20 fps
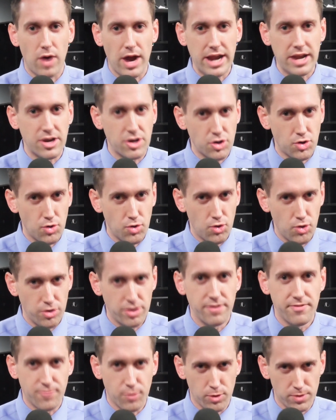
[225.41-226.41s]
white, and
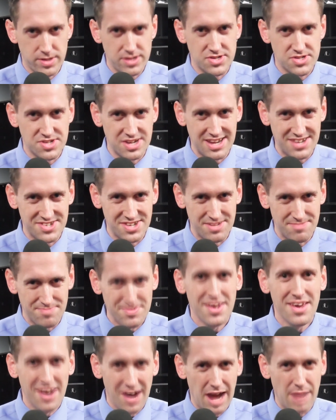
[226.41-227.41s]
gold for this season.
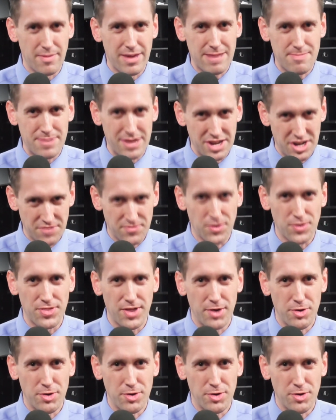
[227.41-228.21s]
I'm Mike Benton for